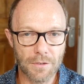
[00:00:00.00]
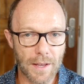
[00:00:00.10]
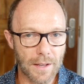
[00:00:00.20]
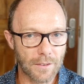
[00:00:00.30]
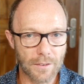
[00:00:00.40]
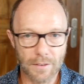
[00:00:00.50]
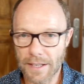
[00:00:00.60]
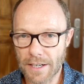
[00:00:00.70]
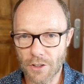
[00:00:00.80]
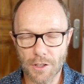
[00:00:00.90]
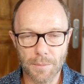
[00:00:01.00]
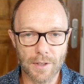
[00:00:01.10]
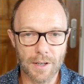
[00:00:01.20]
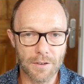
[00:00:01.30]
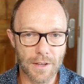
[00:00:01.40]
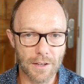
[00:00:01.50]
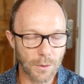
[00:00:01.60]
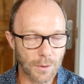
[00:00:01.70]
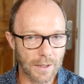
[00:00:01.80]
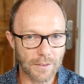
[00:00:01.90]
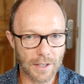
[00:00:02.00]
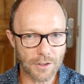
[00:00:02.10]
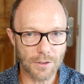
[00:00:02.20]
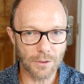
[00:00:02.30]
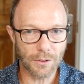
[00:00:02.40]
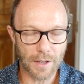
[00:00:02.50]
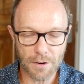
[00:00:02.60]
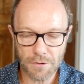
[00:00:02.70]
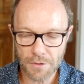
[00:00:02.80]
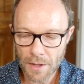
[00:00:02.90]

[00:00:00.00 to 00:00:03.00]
that's leadership stuff, that's organizational stuff.